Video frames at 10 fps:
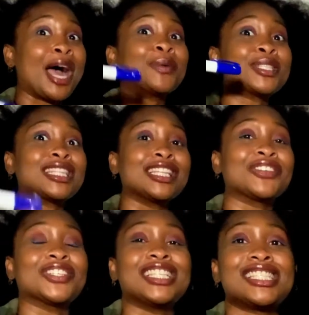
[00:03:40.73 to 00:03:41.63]
I was
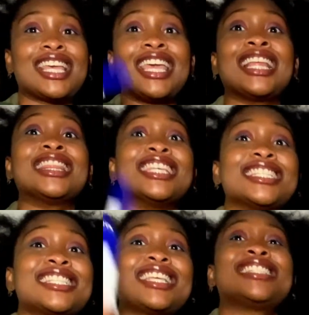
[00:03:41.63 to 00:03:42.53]
literally saying,
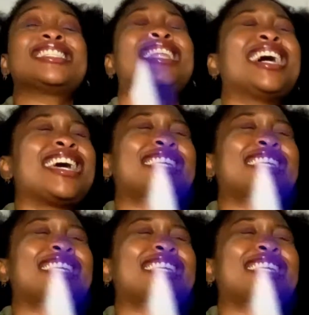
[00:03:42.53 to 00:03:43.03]
this is not